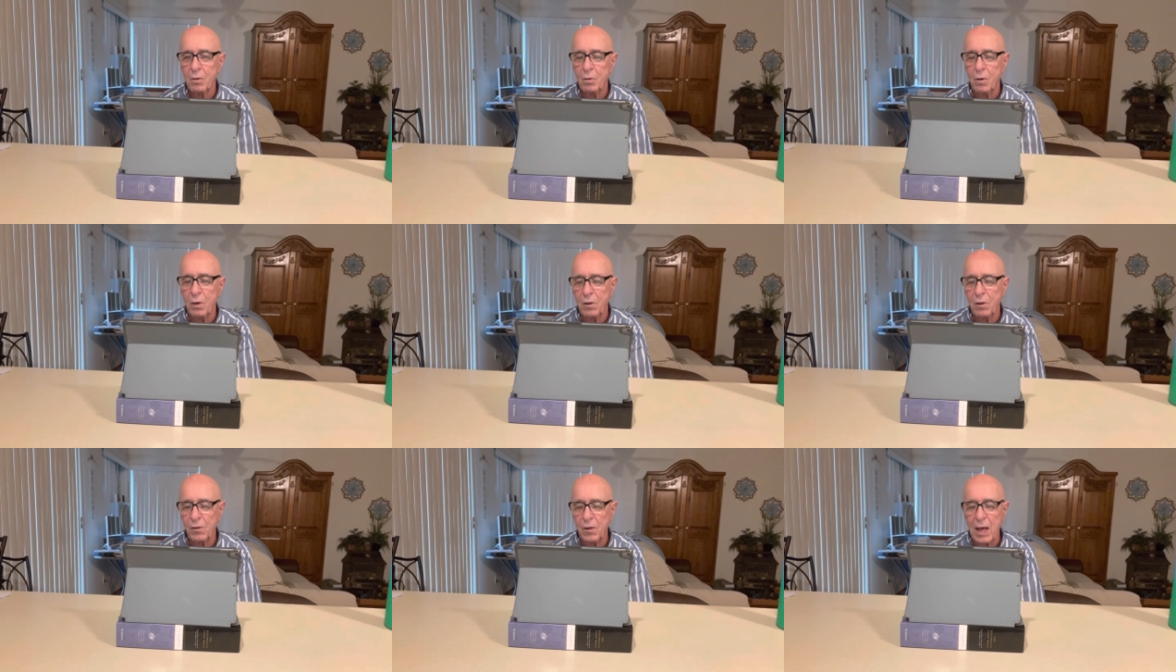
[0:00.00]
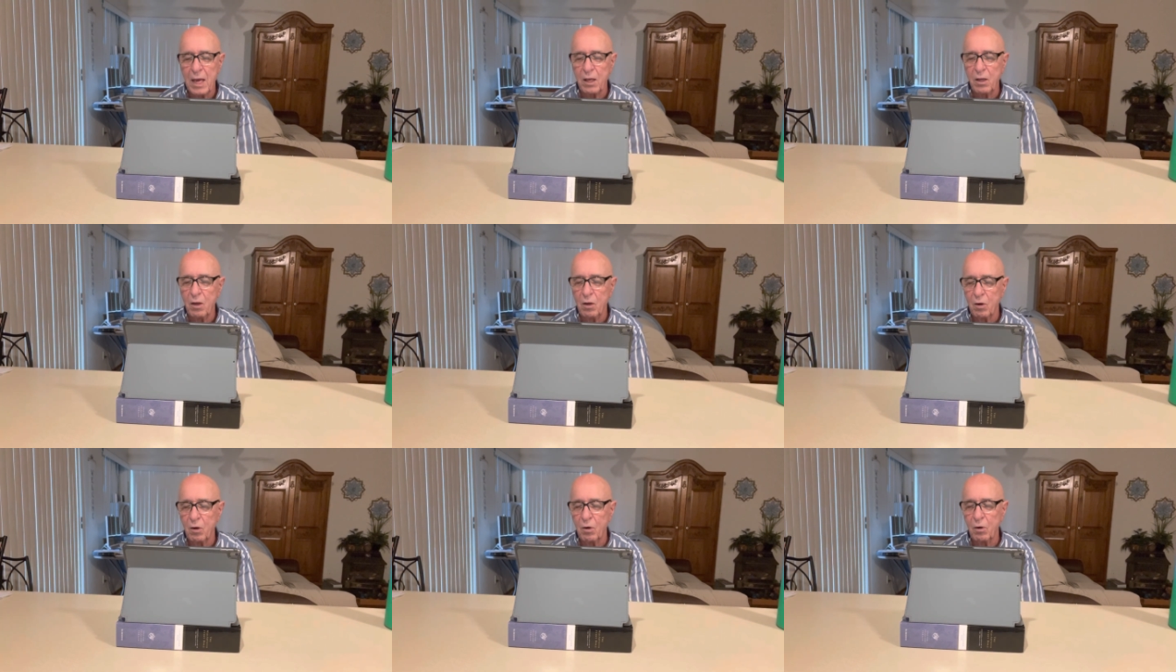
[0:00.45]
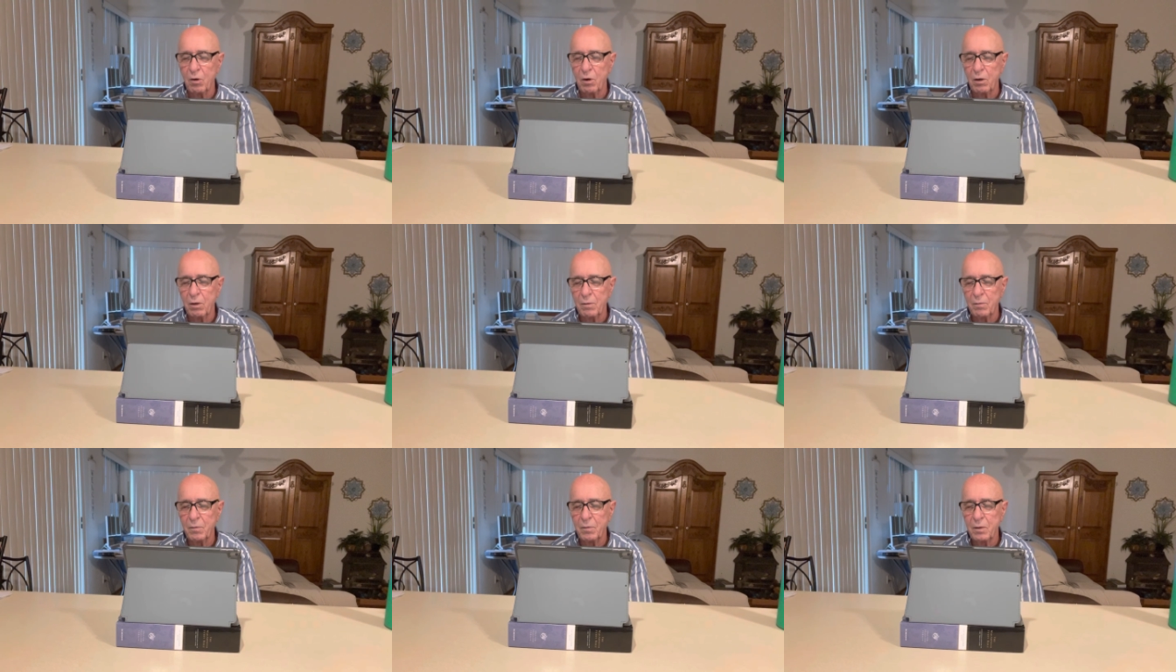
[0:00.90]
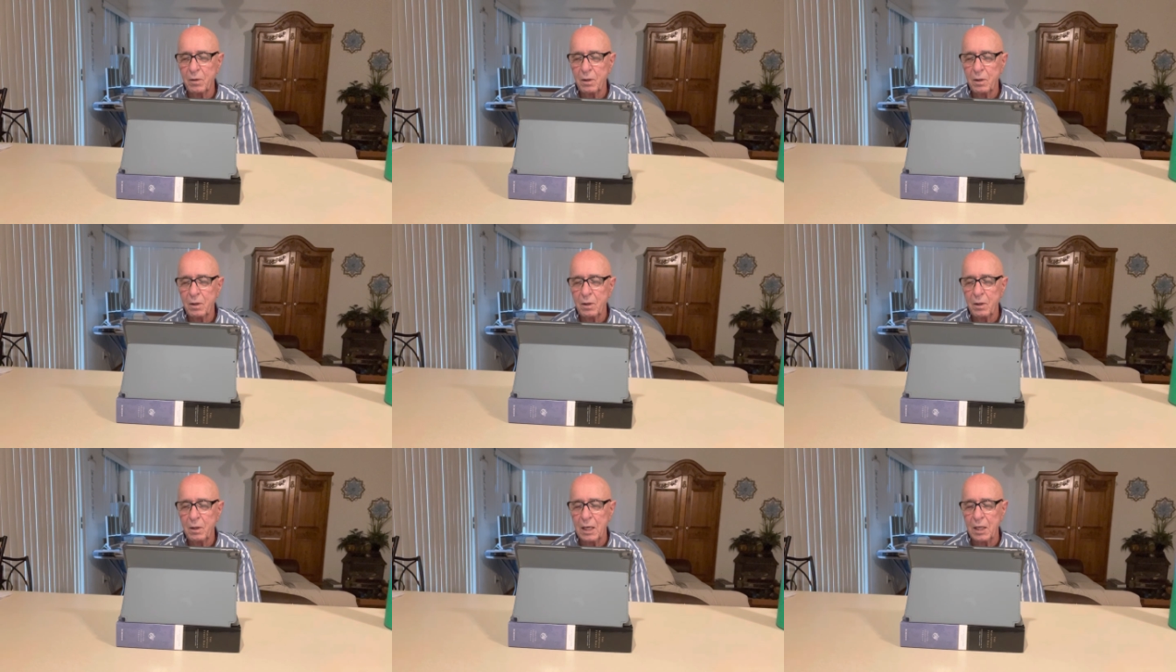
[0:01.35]
We thank you, Lord,
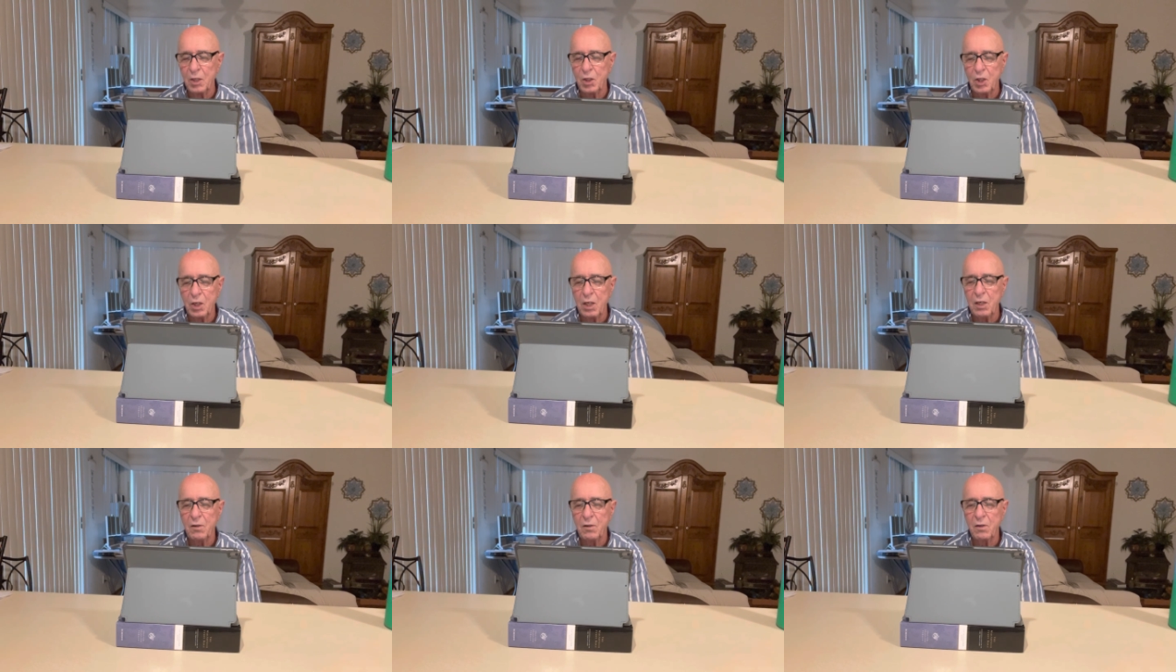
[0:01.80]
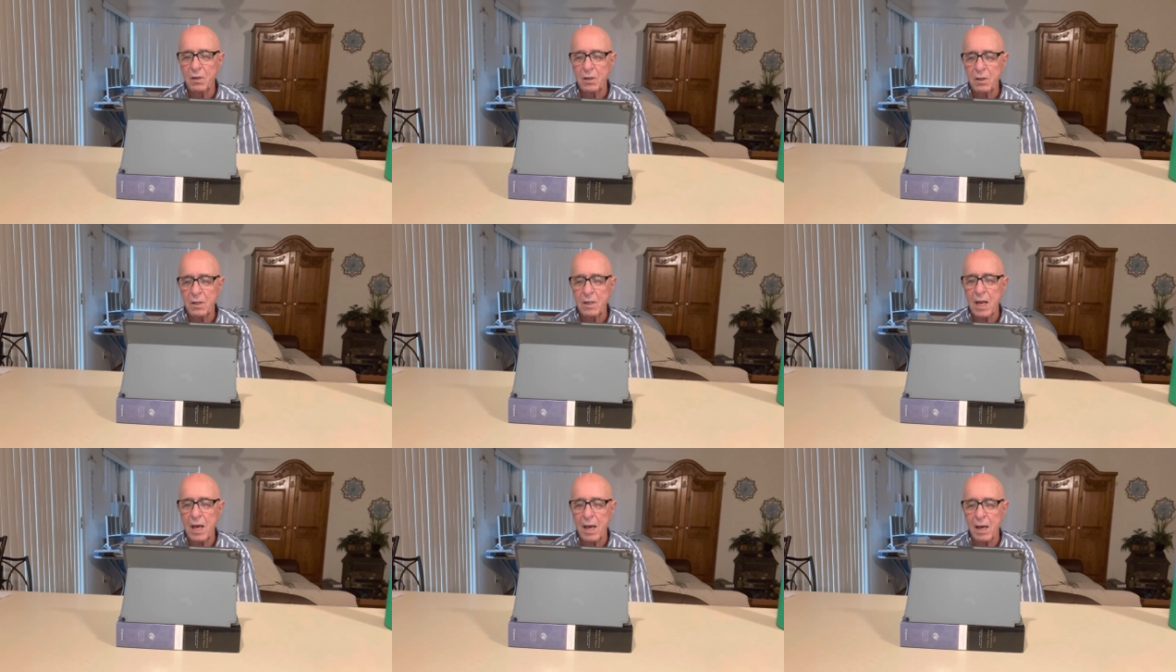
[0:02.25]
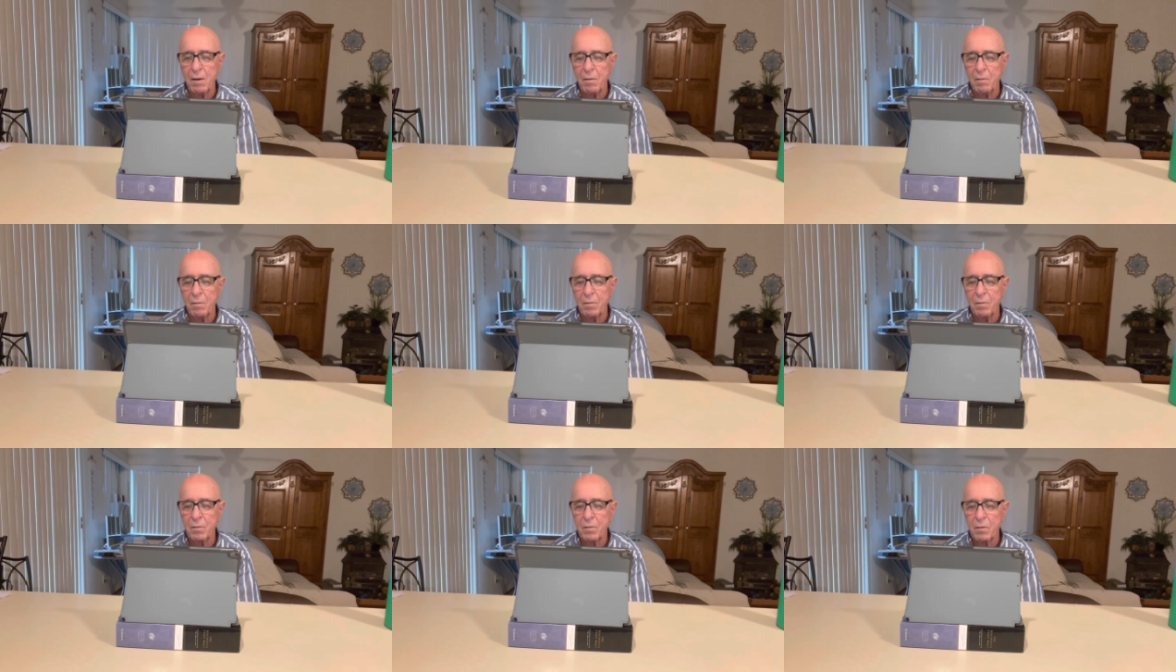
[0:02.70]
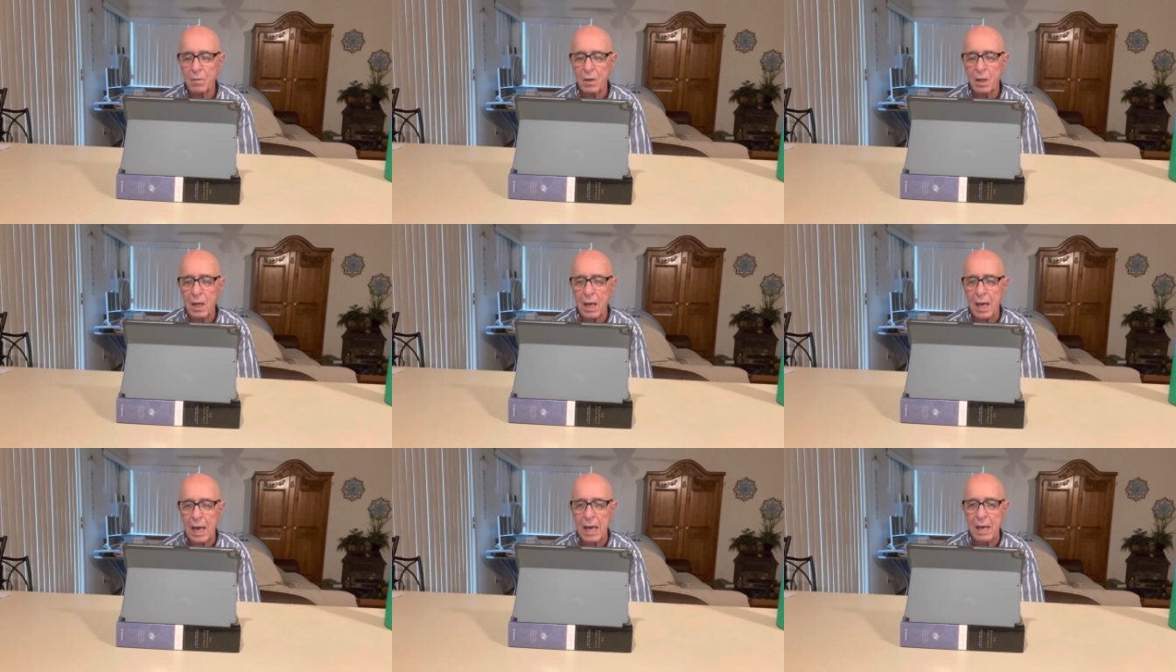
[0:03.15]
in Jesus' name.
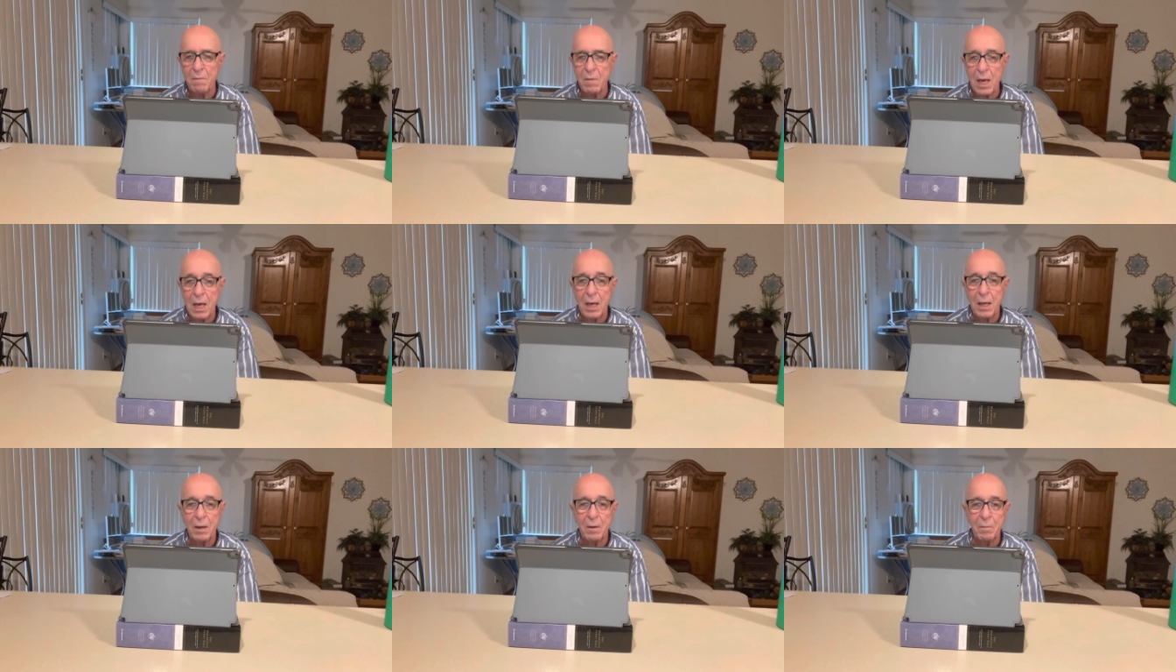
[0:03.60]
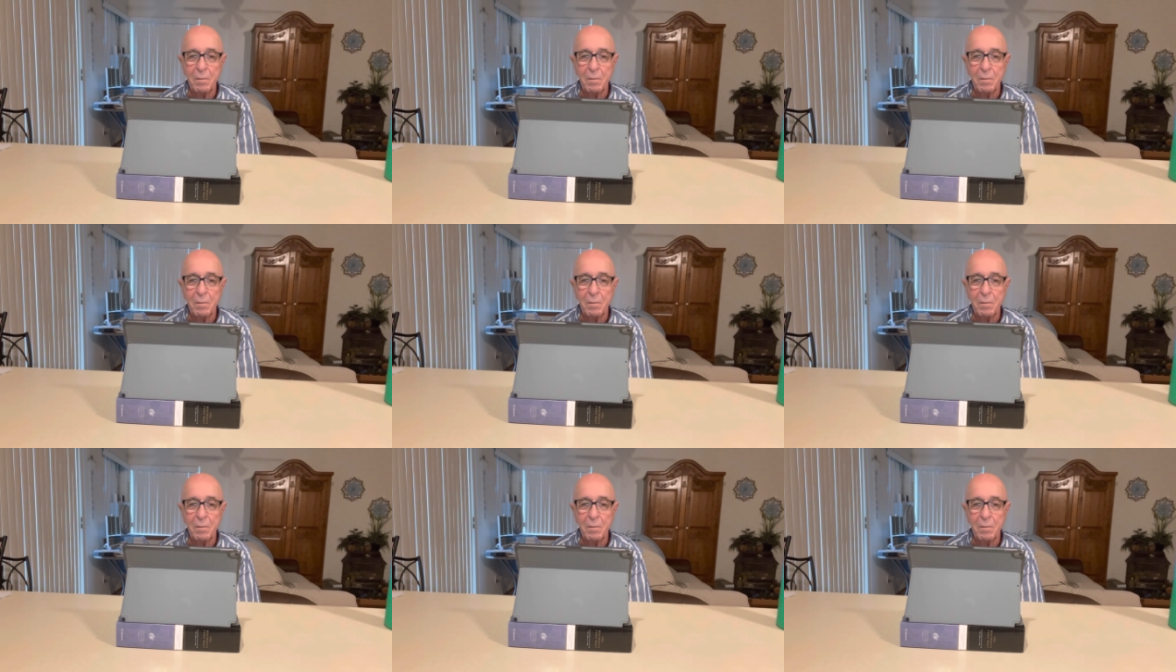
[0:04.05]
Amen.